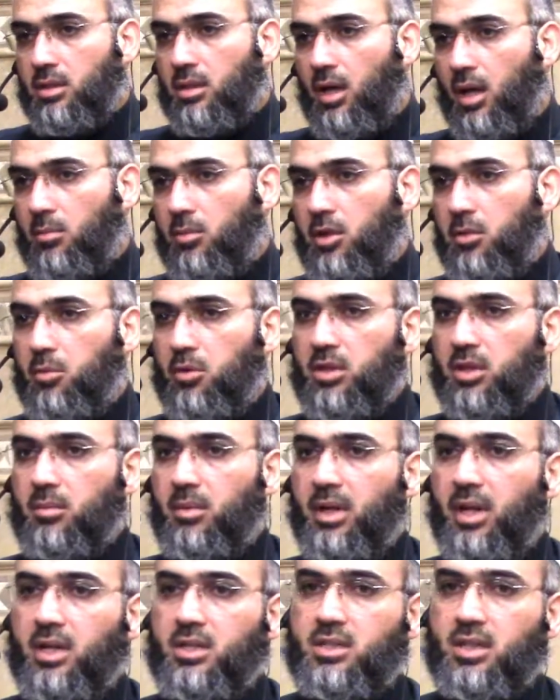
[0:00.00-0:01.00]
I mean, you put the
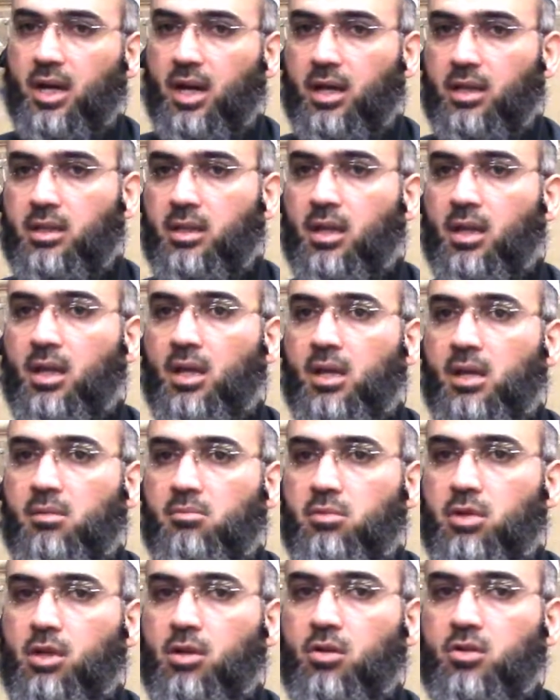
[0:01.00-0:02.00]
money aside
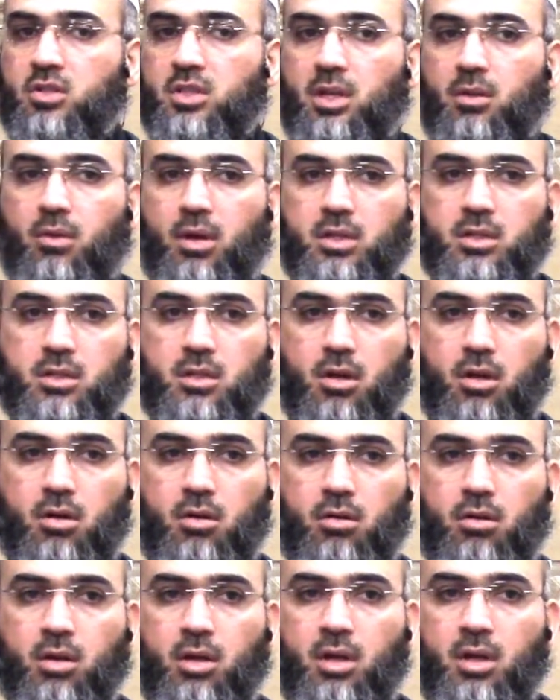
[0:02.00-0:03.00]
because there was
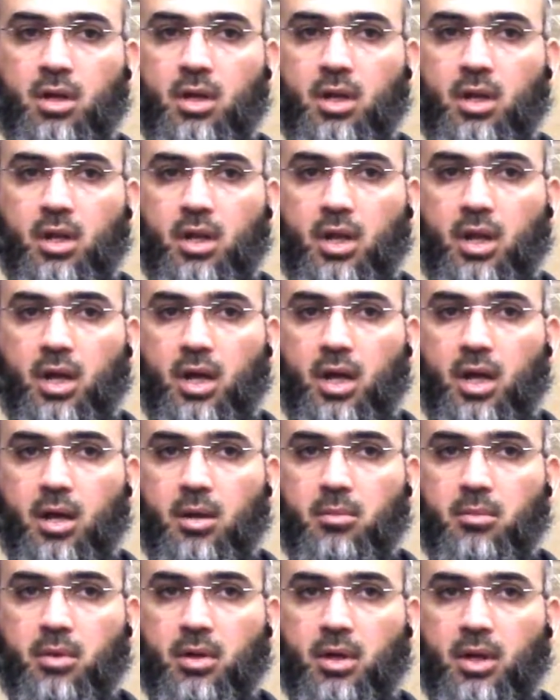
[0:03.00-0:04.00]
no
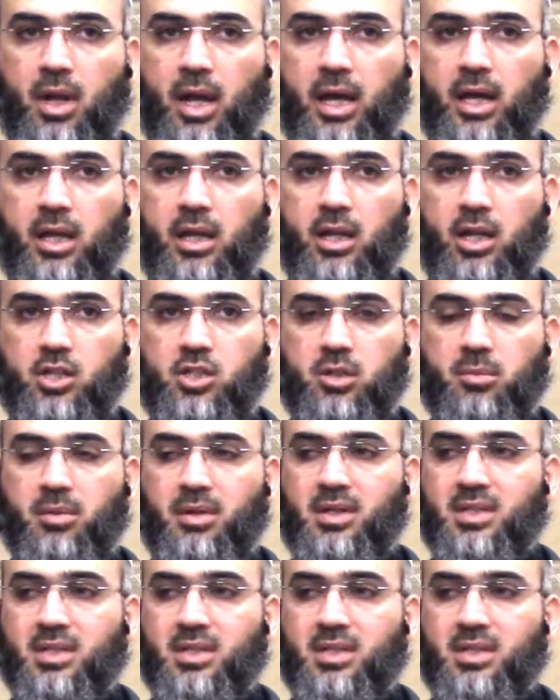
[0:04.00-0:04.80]
eligible